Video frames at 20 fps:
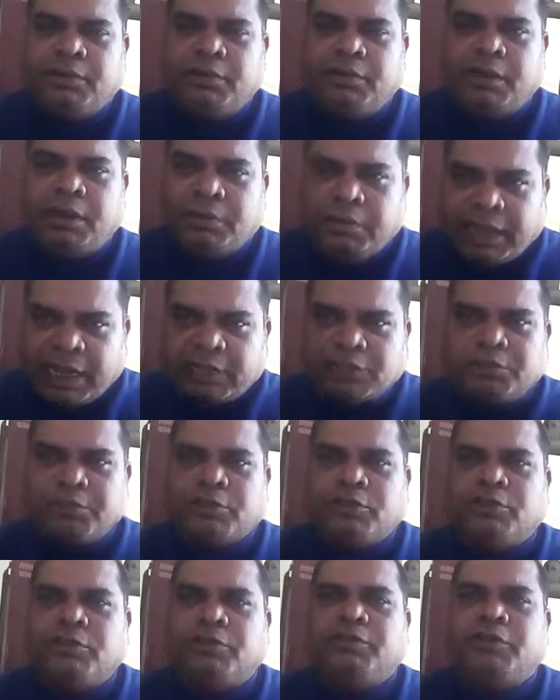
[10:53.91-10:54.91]
And that's
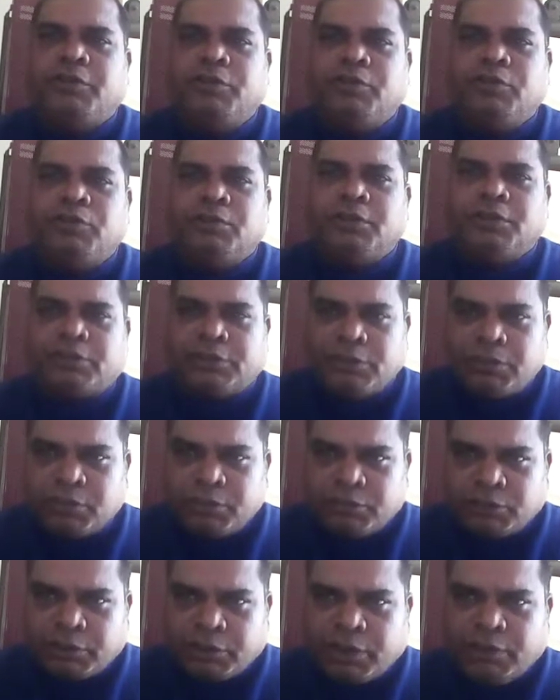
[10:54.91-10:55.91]
because of the universe. He
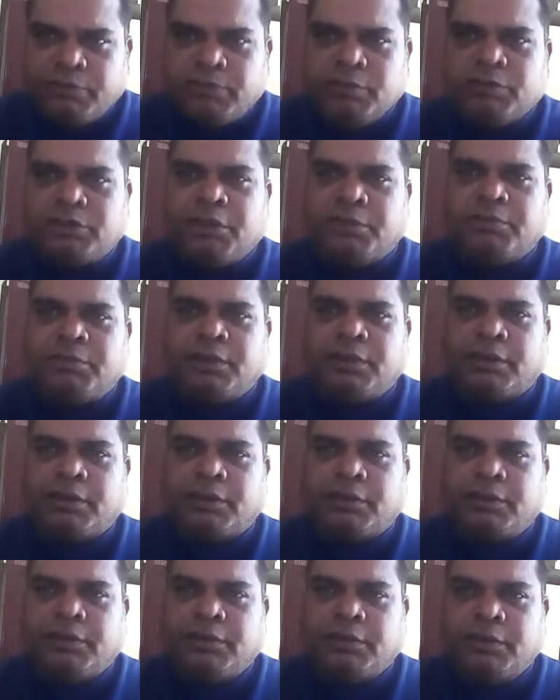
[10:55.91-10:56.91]
wants to give you something.
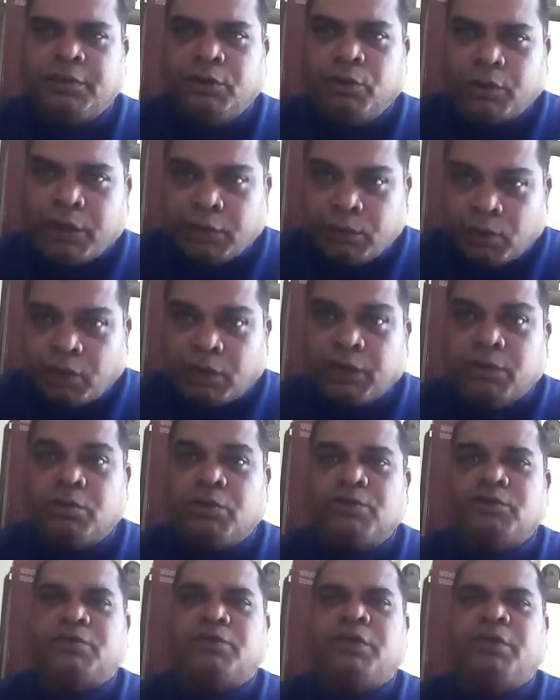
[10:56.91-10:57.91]
Look at what he
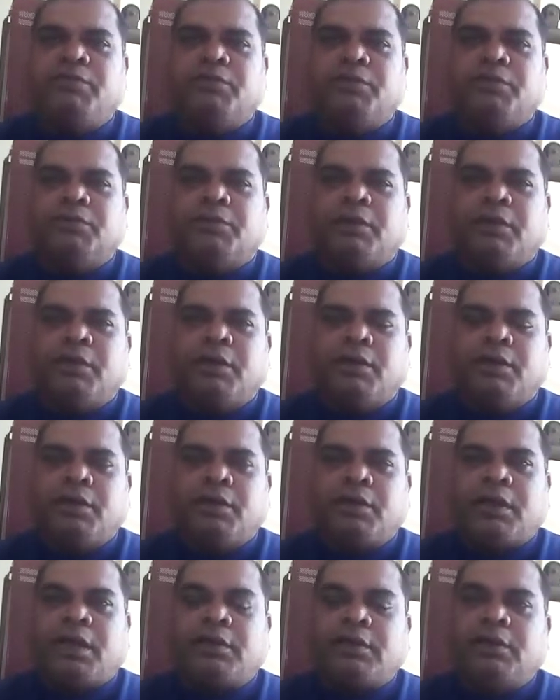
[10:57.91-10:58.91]
wants to give you.
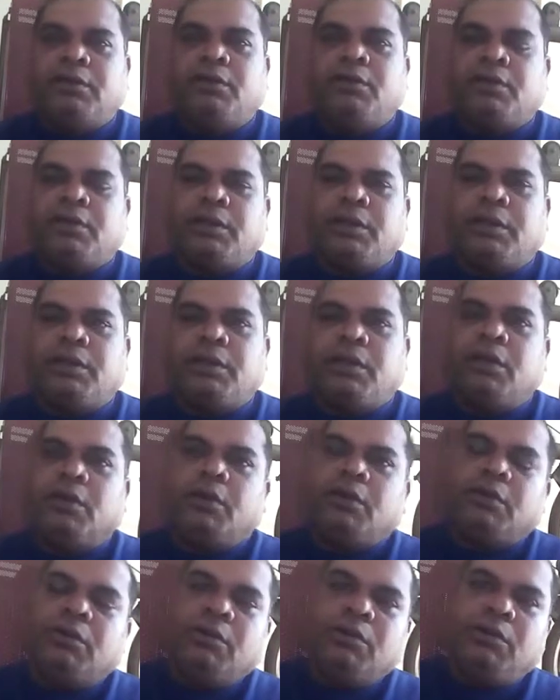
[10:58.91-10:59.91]
Rather than looking at,
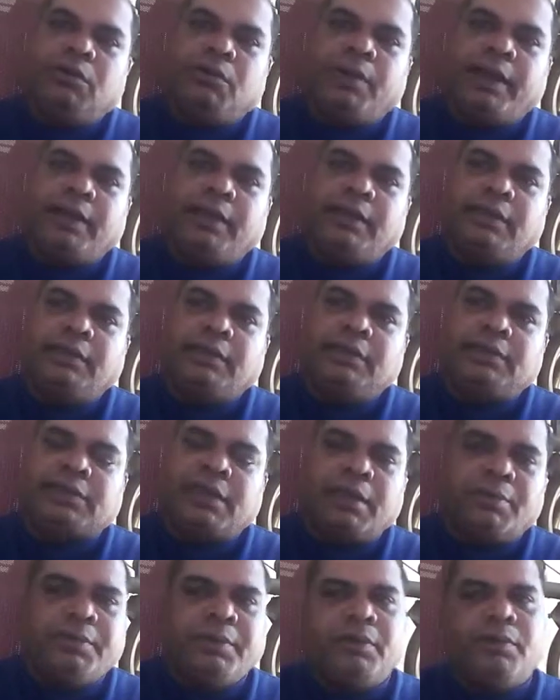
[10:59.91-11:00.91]
oh, why did this
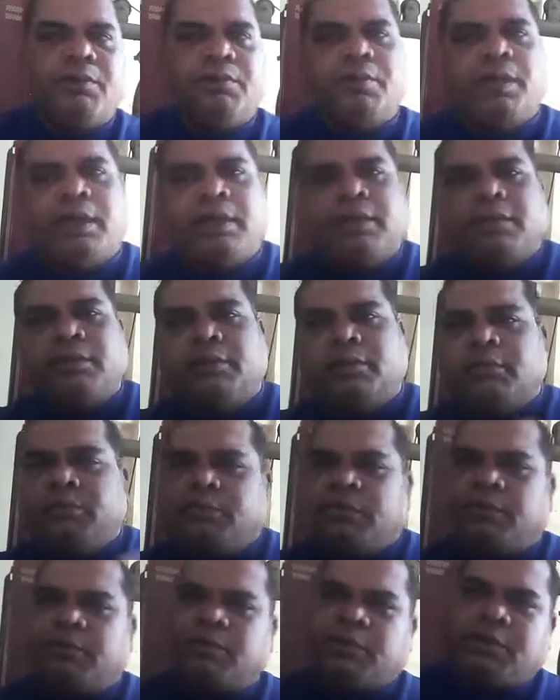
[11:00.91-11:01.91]
happen? Oh, why did,
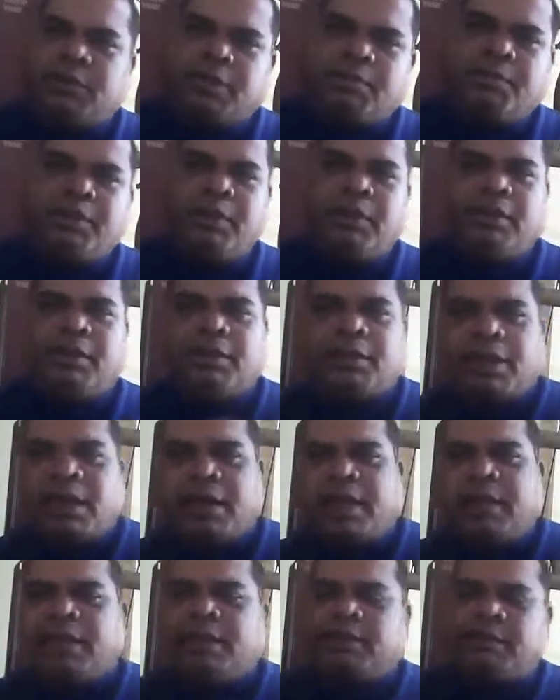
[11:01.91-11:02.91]
cribbing,
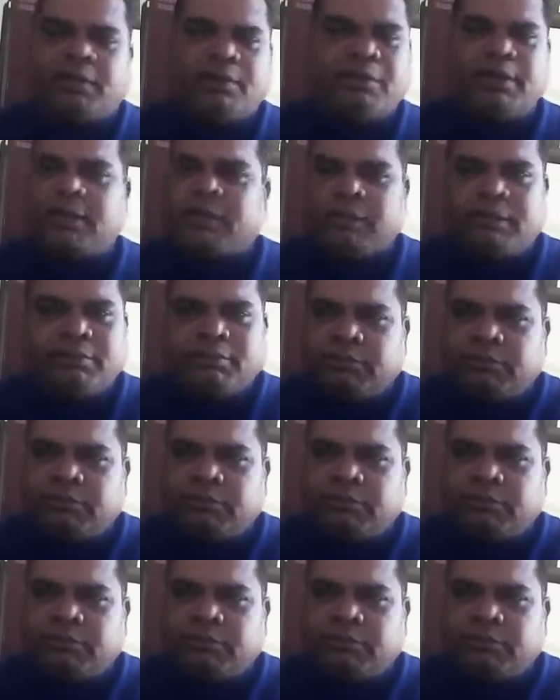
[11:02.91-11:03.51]
crying, all that.